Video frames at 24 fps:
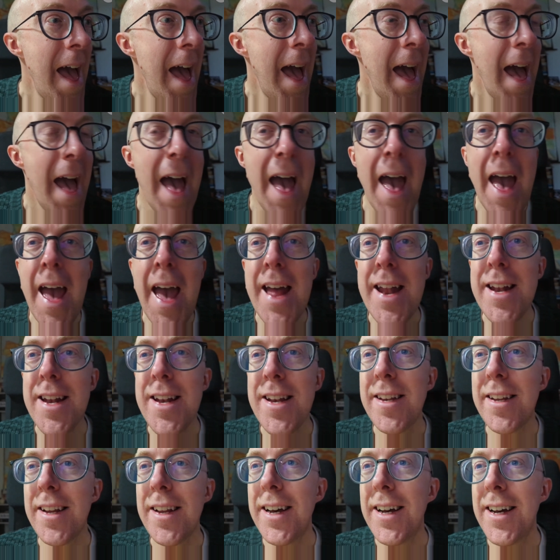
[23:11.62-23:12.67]
And
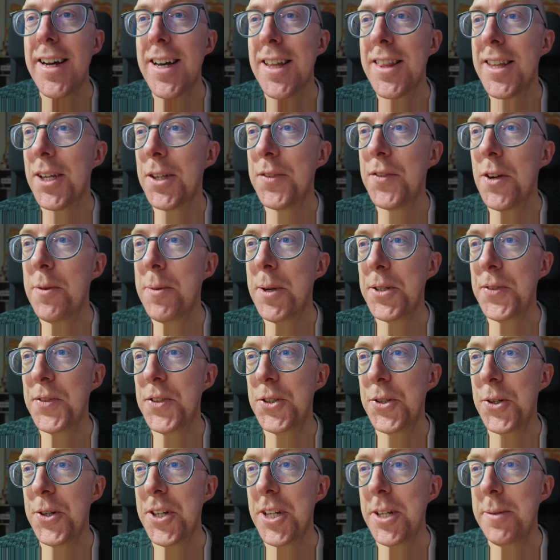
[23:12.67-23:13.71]
thanks very much for
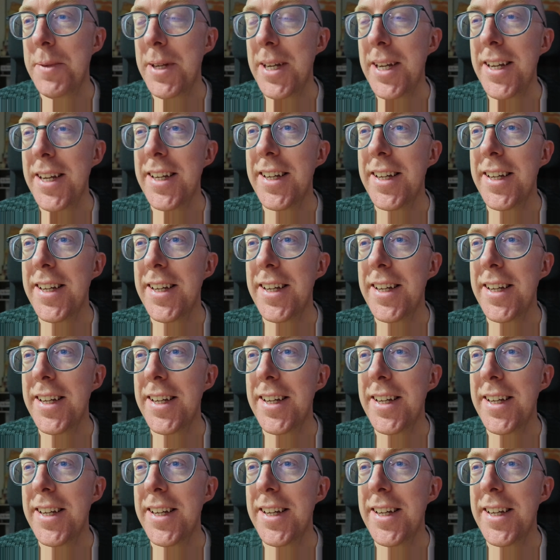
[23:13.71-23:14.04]
joining me,